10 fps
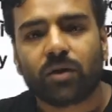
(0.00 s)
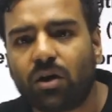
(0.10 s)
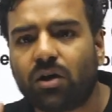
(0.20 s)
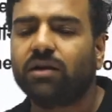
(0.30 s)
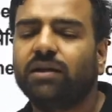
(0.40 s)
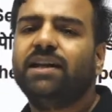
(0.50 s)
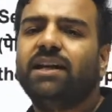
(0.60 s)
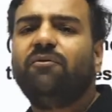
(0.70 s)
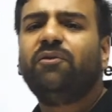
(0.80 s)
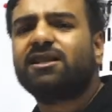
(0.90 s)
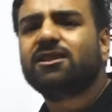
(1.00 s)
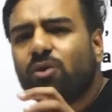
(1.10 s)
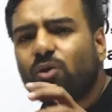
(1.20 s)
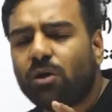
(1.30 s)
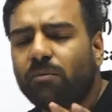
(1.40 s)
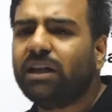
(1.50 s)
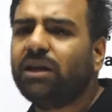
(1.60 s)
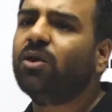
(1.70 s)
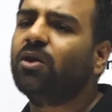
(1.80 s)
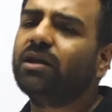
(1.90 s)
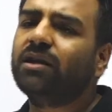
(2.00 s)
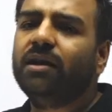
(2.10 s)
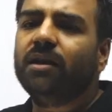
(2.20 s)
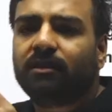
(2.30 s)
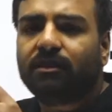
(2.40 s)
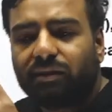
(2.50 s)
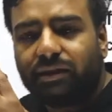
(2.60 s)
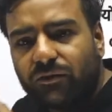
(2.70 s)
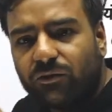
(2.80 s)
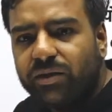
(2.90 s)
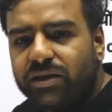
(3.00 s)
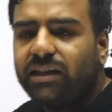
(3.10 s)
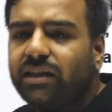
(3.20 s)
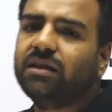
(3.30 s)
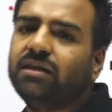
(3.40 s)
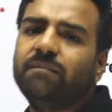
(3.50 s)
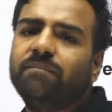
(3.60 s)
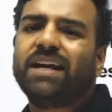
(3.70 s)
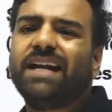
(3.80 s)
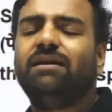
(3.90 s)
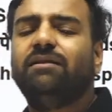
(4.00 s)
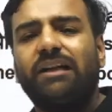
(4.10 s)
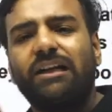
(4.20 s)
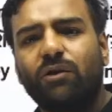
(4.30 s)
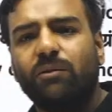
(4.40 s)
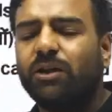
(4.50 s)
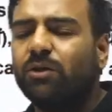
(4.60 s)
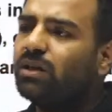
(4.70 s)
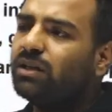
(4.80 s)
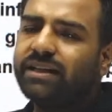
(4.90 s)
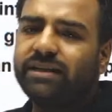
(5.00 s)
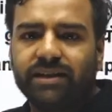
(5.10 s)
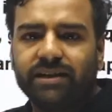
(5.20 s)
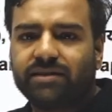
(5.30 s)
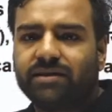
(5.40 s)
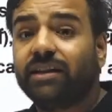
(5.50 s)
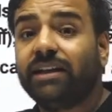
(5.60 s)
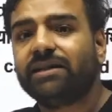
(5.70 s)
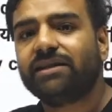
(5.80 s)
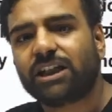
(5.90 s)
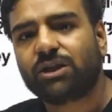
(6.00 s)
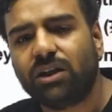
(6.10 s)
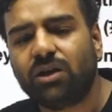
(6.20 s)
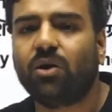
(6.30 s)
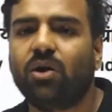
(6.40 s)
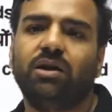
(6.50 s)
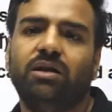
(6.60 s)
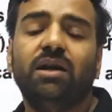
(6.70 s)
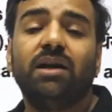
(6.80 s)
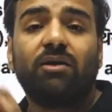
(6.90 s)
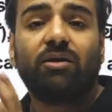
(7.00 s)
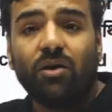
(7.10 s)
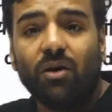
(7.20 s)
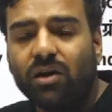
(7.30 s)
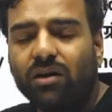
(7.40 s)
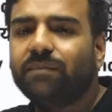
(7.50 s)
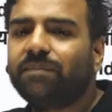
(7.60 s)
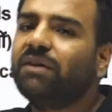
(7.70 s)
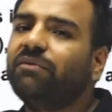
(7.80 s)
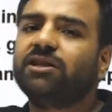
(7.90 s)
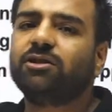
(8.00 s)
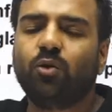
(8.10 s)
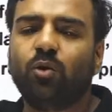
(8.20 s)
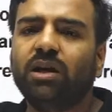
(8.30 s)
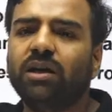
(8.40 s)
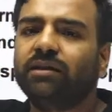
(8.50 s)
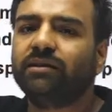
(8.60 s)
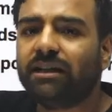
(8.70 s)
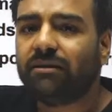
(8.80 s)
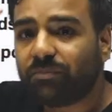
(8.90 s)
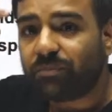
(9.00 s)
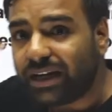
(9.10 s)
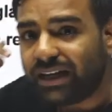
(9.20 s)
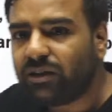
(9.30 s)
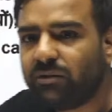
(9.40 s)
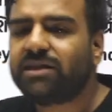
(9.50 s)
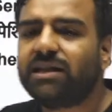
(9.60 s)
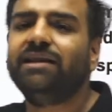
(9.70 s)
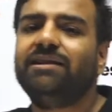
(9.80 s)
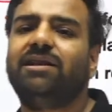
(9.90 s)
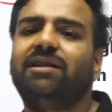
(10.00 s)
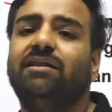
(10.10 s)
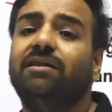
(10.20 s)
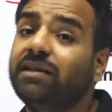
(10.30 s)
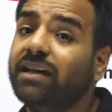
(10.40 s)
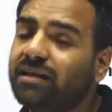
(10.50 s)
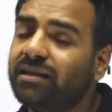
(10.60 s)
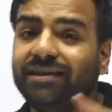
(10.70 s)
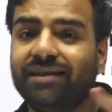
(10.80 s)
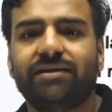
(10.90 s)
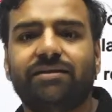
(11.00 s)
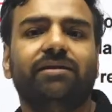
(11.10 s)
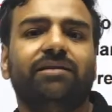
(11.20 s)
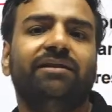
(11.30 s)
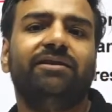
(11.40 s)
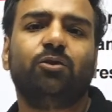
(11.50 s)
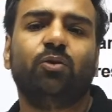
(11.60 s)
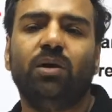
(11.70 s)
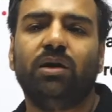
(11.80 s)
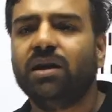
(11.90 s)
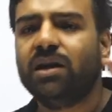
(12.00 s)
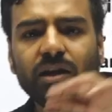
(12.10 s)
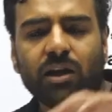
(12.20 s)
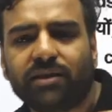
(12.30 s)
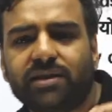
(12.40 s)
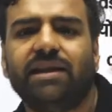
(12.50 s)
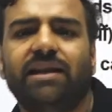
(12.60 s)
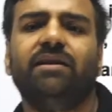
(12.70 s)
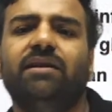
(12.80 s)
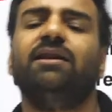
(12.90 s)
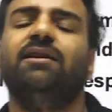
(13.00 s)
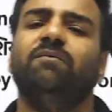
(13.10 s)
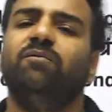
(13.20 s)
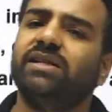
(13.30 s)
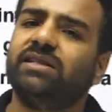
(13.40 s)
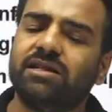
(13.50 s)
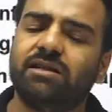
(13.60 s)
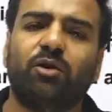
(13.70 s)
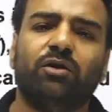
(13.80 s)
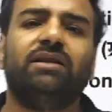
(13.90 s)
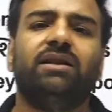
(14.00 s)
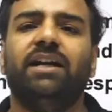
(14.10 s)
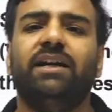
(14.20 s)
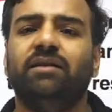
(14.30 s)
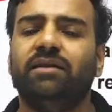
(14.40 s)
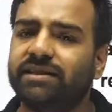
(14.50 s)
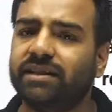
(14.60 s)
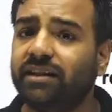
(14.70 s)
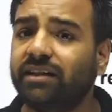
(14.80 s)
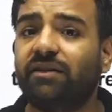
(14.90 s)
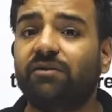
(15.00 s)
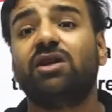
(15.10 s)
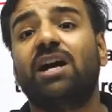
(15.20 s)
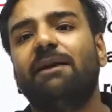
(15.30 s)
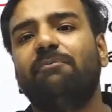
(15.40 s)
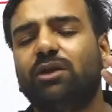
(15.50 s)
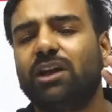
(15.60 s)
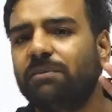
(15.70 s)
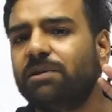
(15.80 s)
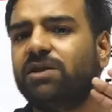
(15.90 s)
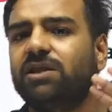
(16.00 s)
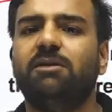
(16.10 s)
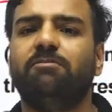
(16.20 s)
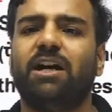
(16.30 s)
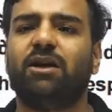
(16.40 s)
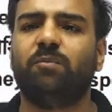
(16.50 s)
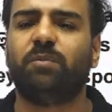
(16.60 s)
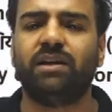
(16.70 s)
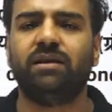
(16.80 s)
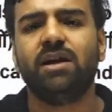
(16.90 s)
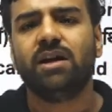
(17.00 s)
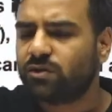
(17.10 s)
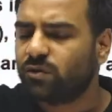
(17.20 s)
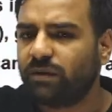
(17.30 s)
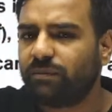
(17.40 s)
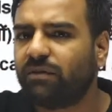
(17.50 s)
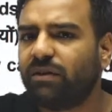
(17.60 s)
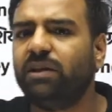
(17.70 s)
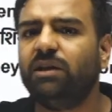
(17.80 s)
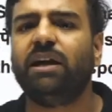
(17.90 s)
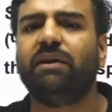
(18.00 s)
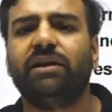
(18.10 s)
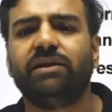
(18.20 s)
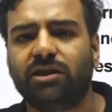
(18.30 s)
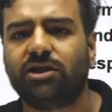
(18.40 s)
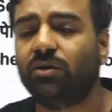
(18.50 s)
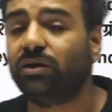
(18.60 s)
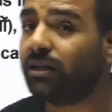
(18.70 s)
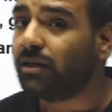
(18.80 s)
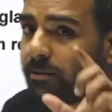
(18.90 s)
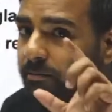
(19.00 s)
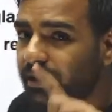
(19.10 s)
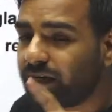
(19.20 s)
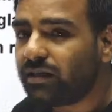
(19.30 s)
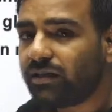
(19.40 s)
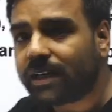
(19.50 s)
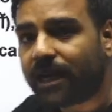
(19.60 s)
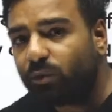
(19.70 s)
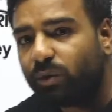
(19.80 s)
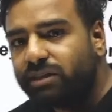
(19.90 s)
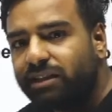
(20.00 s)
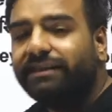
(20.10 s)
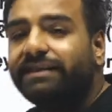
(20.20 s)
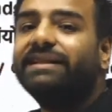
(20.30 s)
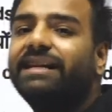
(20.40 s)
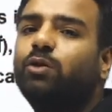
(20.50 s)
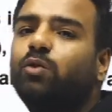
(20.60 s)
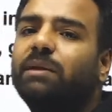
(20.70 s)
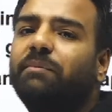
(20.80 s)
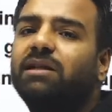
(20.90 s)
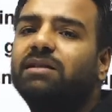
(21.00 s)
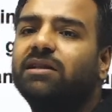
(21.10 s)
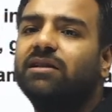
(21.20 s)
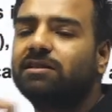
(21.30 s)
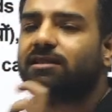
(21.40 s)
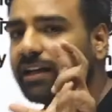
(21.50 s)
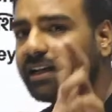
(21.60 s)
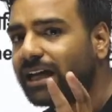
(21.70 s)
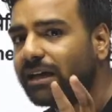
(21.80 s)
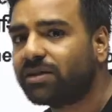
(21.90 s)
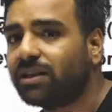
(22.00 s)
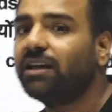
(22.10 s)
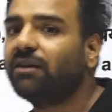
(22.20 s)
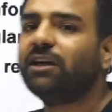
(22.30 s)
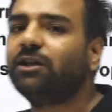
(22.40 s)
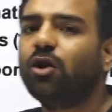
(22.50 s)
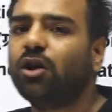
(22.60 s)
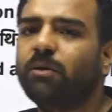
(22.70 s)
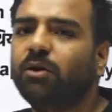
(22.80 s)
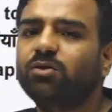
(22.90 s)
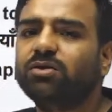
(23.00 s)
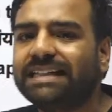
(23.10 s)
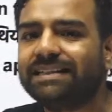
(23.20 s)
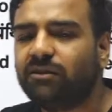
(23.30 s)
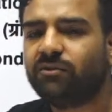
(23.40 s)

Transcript: Or if it is normally hot, there would be signal and it would be told that yes, it is actually hot. Or if it is cold, then brain will be sending signal that yes, this thing is cold. Now this is another thing we discussed about, that gland, isn't it? That was hypothalamus, which is the part of brain. So one by one we'll be having discussion on that, but try to understand these electrochemical signals. Again, I am saying, if I talk about those sensory